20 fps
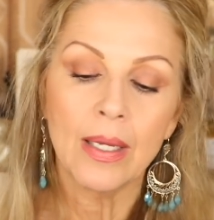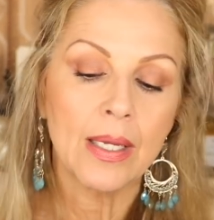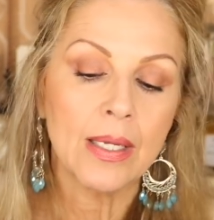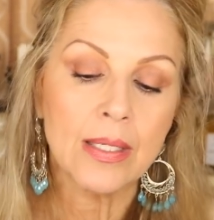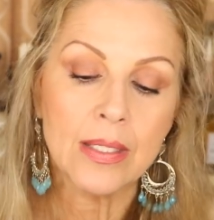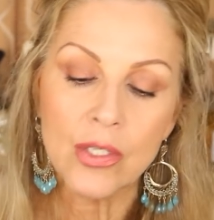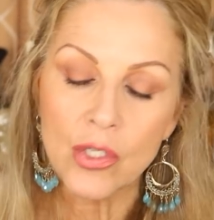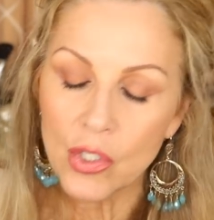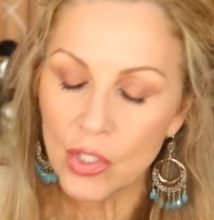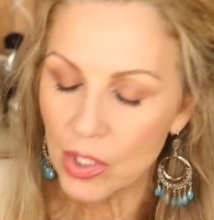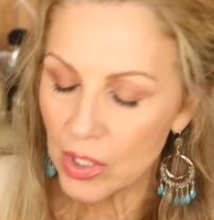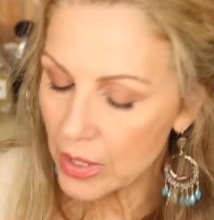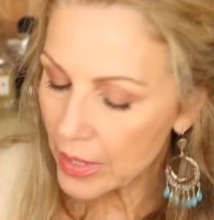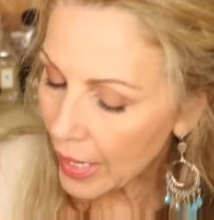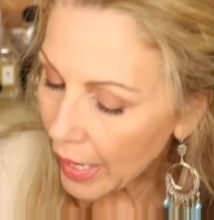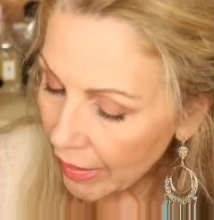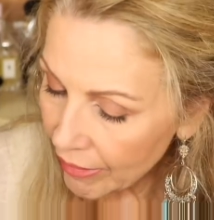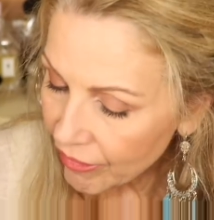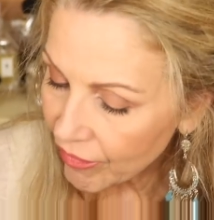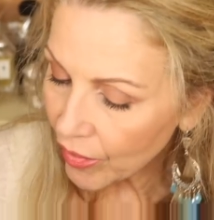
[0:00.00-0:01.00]
It's just
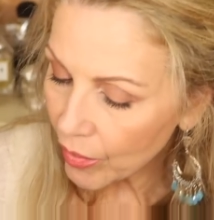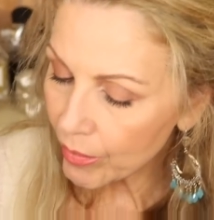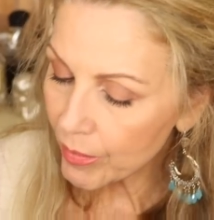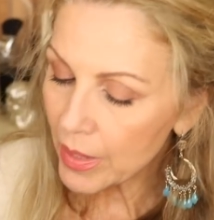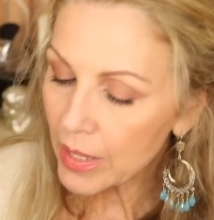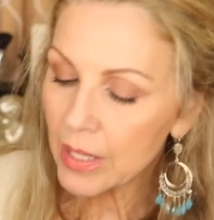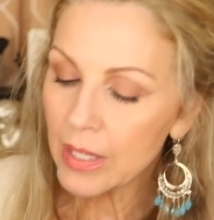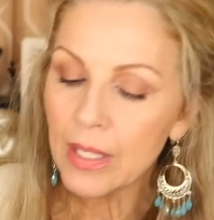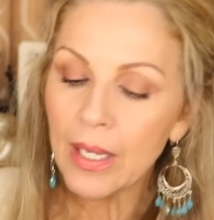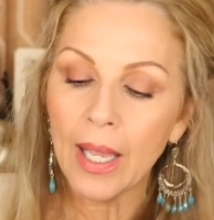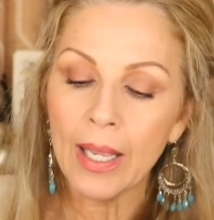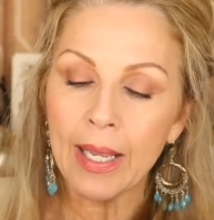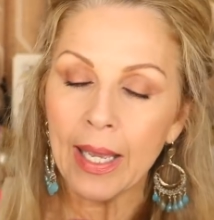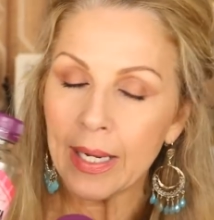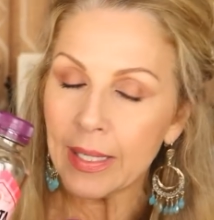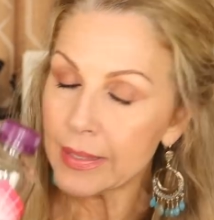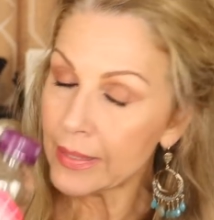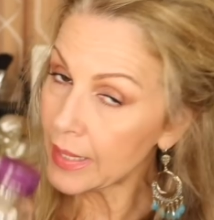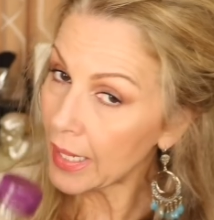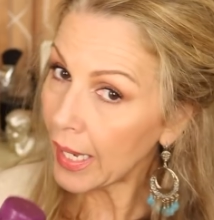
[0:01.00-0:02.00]
not for me. I
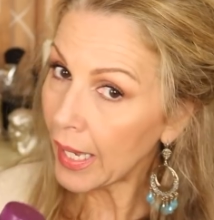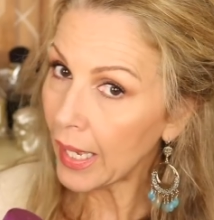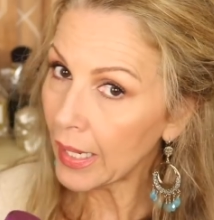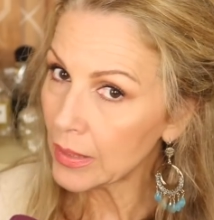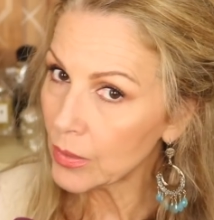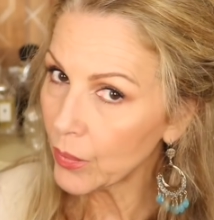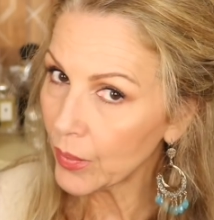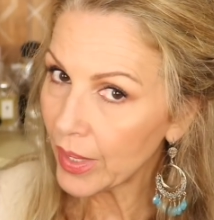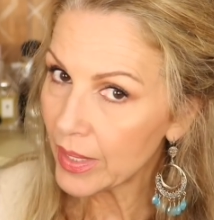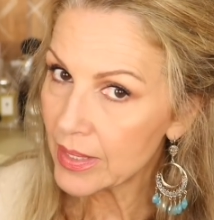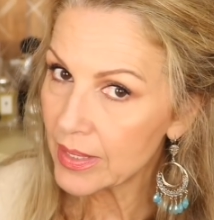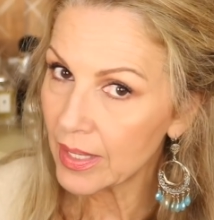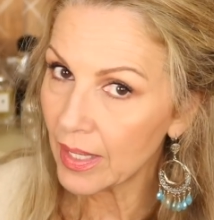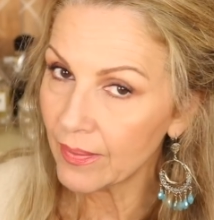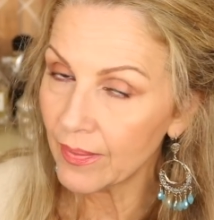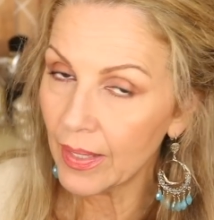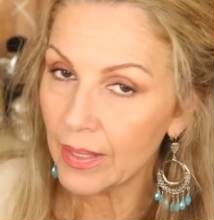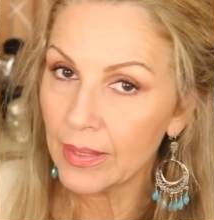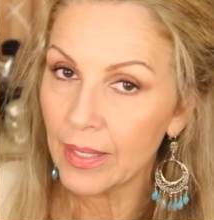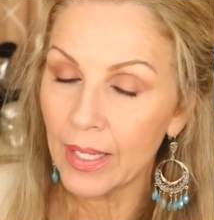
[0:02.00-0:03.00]
got attacked when I
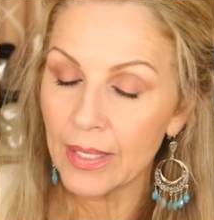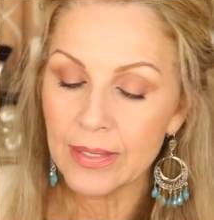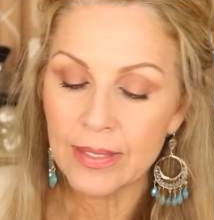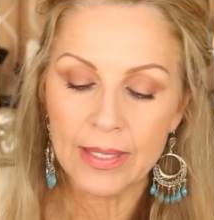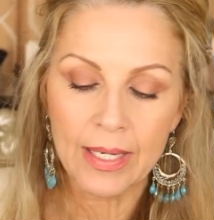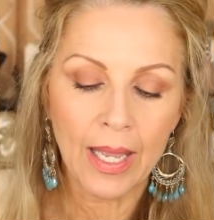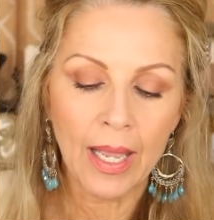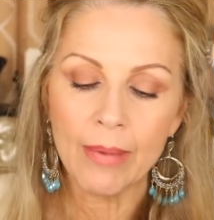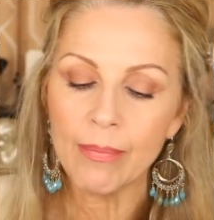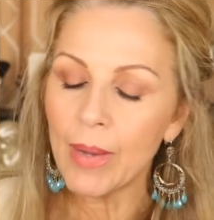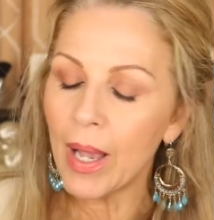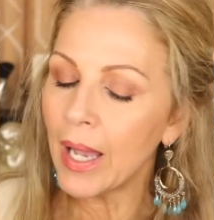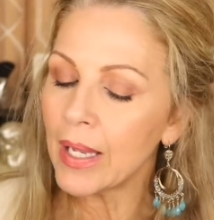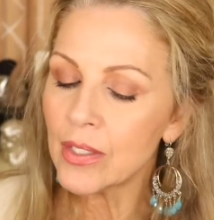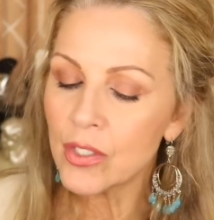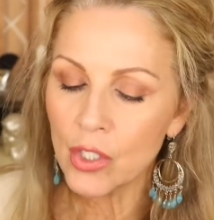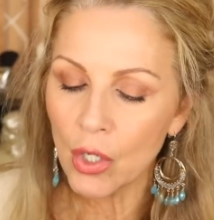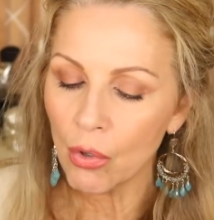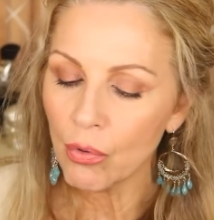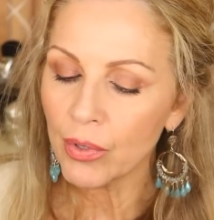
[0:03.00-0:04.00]
said that last time.
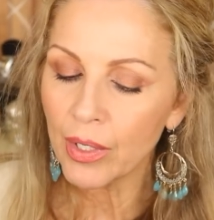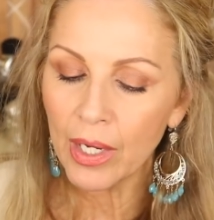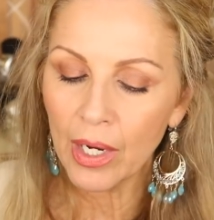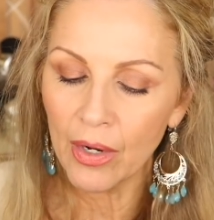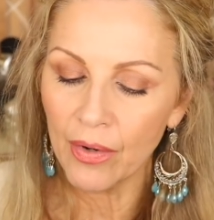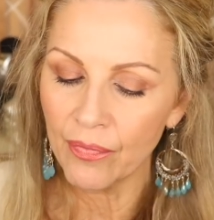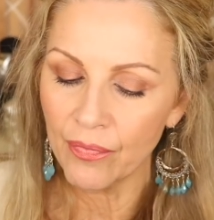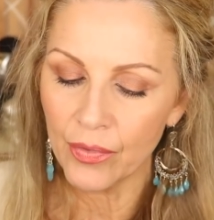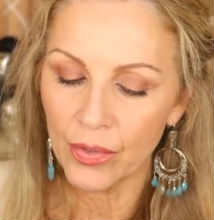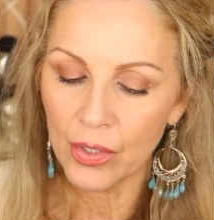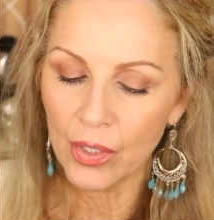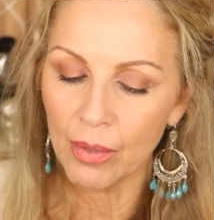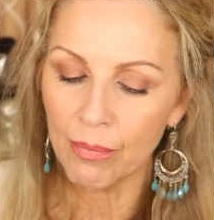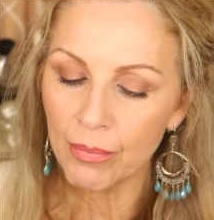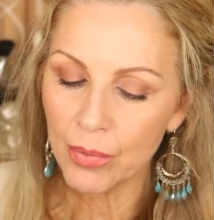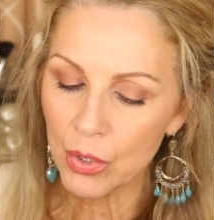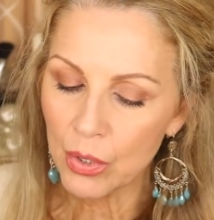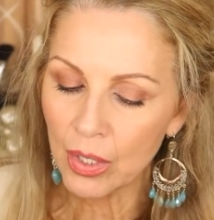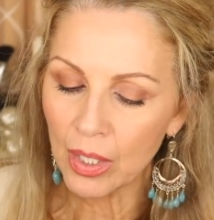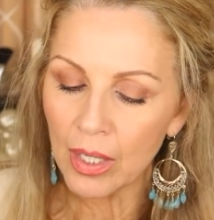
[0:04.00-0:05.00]
I don't care for
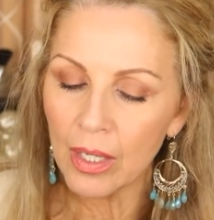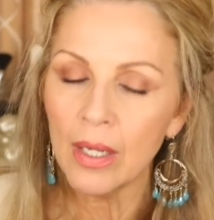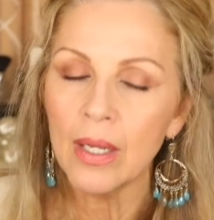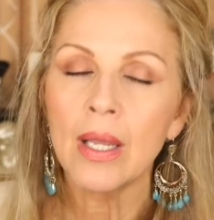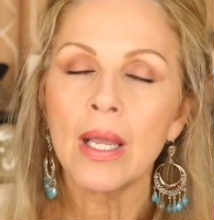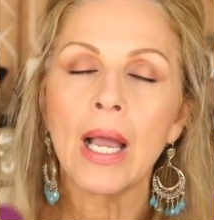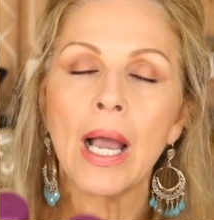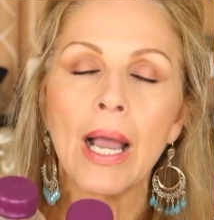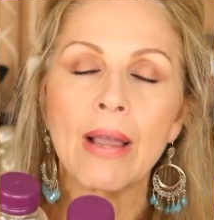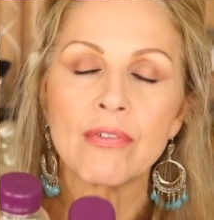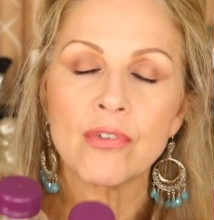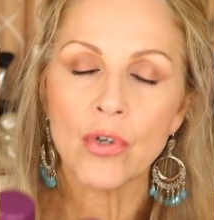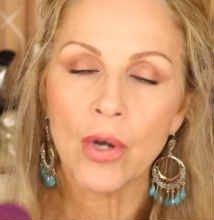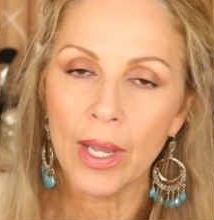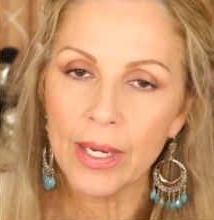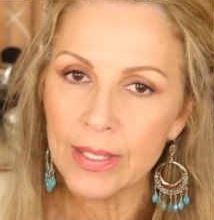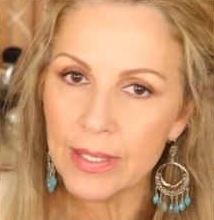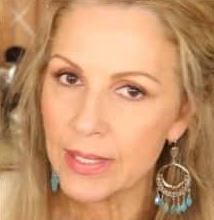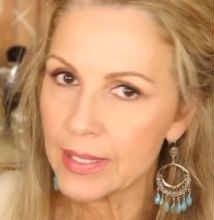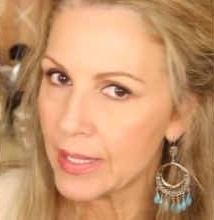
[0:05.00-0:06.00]
kombucha. I've
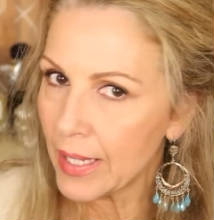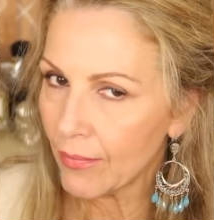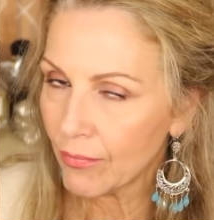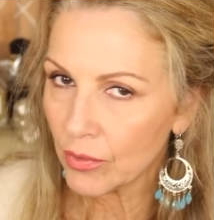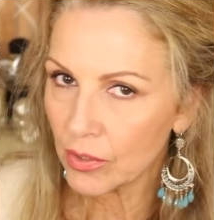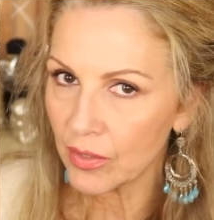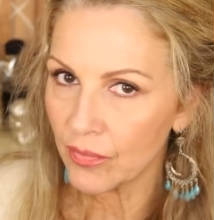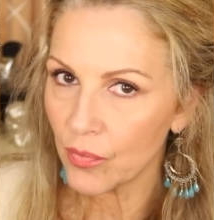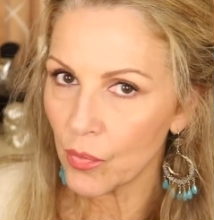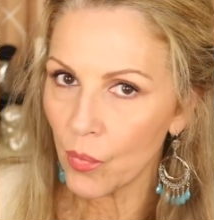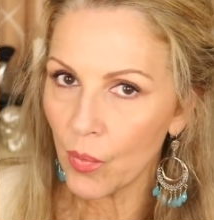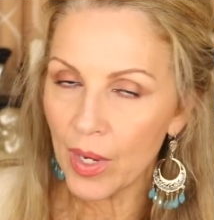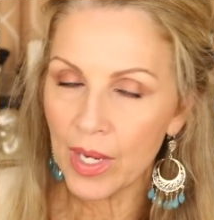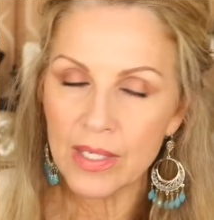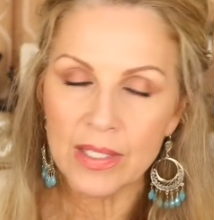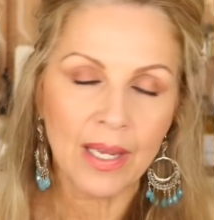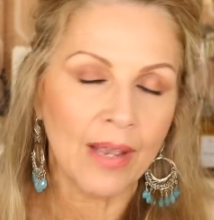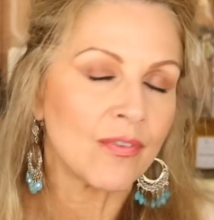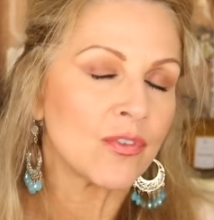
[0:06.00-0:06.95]
tried it several different ways.